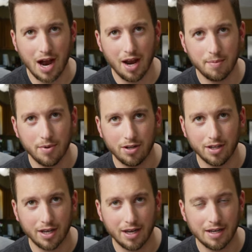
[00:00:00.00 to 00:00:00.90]

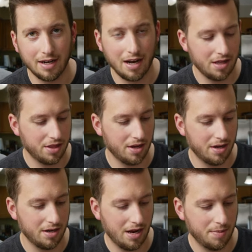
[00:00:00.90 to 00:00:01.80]
eyeballing it, I
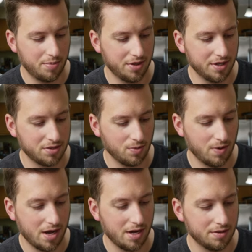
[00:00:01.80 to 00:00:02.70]
thought I put this
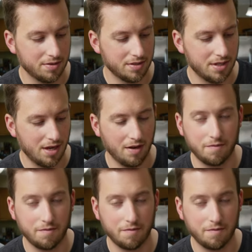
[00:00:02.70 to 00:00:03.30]
around uh,